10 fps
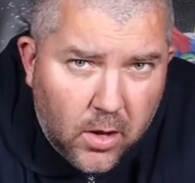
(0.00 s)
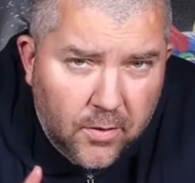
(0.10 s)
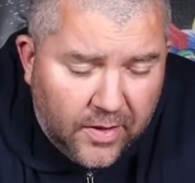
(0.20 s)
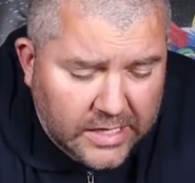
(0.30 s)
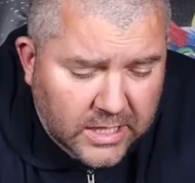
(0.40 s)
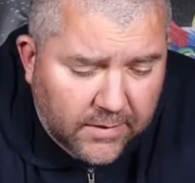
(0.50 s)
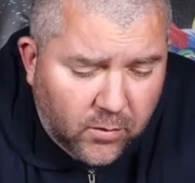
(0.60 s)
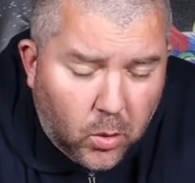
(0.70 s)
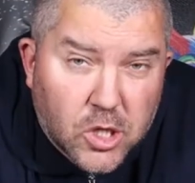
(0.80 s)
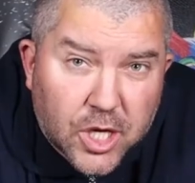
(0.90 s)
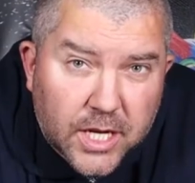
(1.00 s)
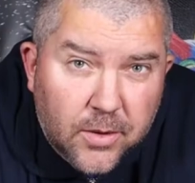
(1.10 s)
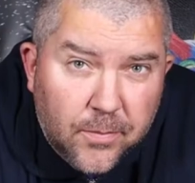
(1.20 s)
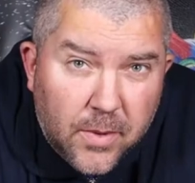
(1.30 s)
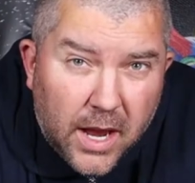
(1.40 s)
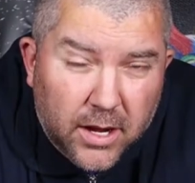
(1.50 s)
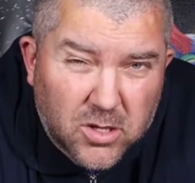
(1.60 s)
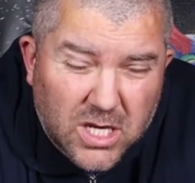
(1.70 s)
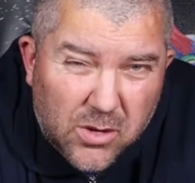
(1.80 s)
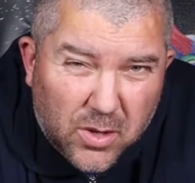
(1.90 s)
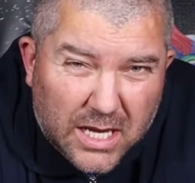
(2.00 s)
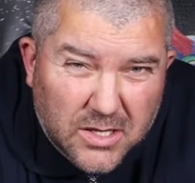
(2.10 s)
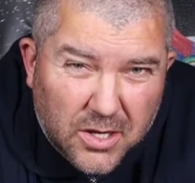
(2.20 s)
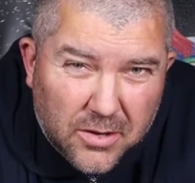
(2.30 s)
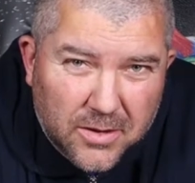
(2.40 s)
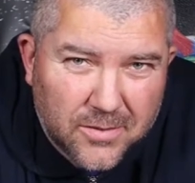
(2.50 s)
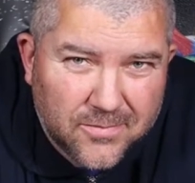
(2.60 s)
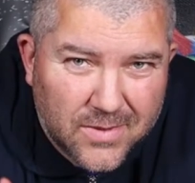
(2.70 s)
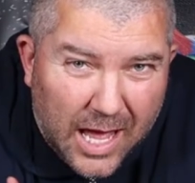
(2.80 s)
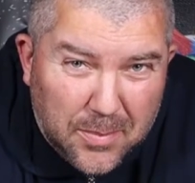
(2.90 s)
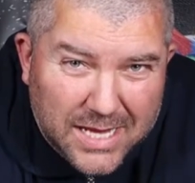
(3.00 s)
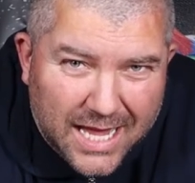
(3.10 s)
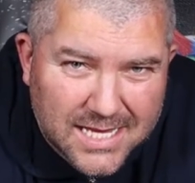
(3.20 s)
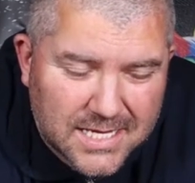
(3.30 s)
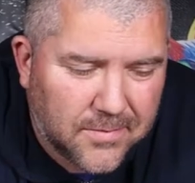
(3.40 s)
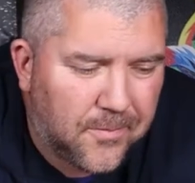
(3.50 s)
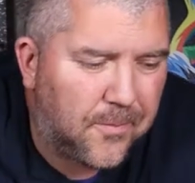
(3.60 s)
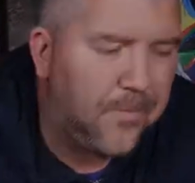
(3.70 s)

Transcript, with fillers: Thanks again for watching, and I'll see you again soon. Happy days.